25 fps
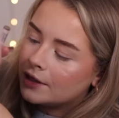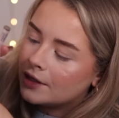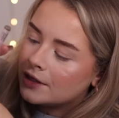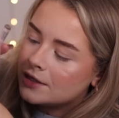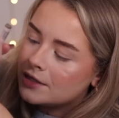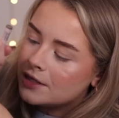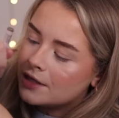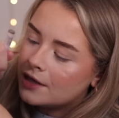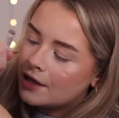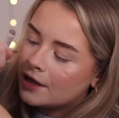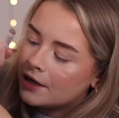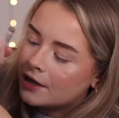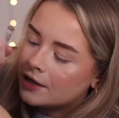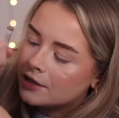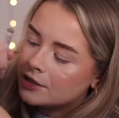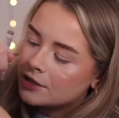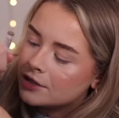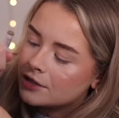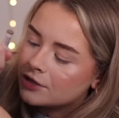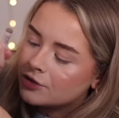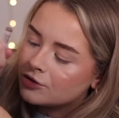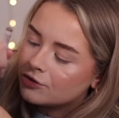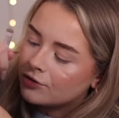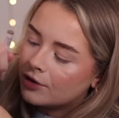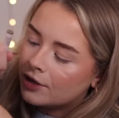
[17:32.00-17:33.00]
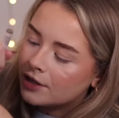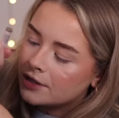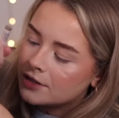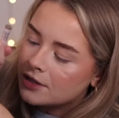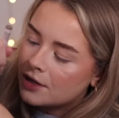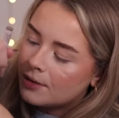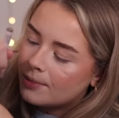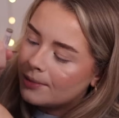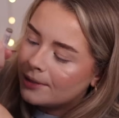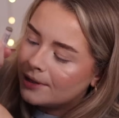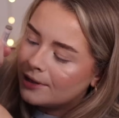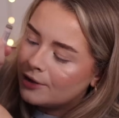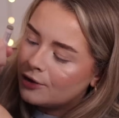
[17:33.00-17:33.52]
You see, then it just dries
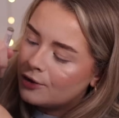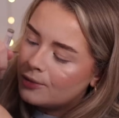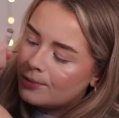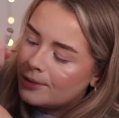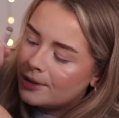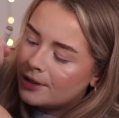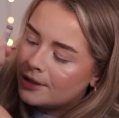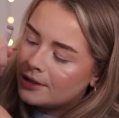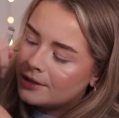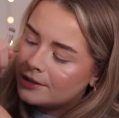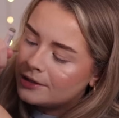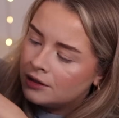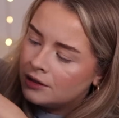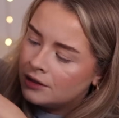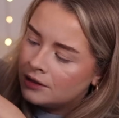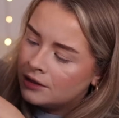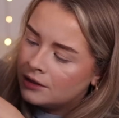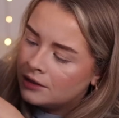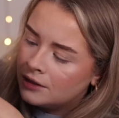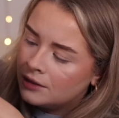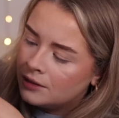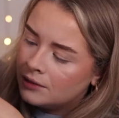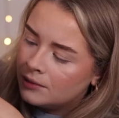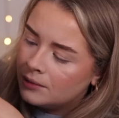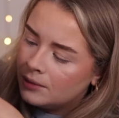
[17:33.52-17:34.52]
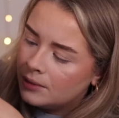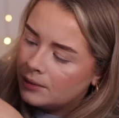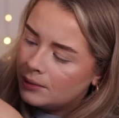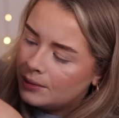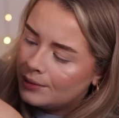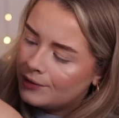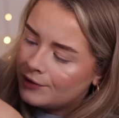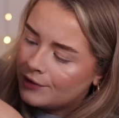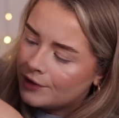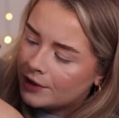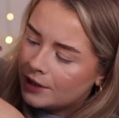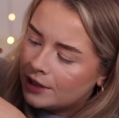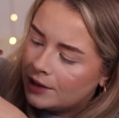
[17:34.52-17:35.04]
up a little bit.
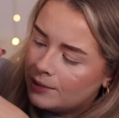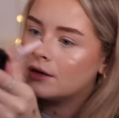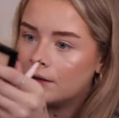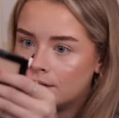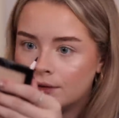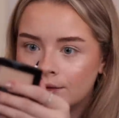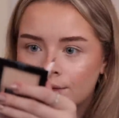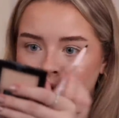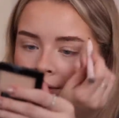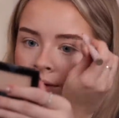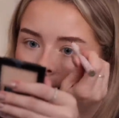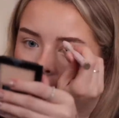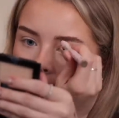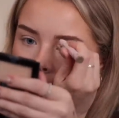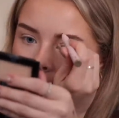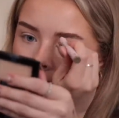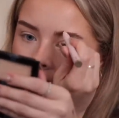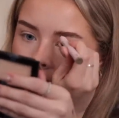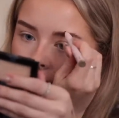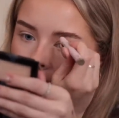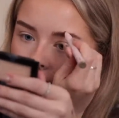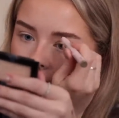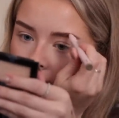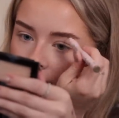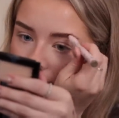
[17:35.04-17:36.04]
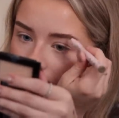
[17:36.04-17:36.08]
If I keep squeezing it.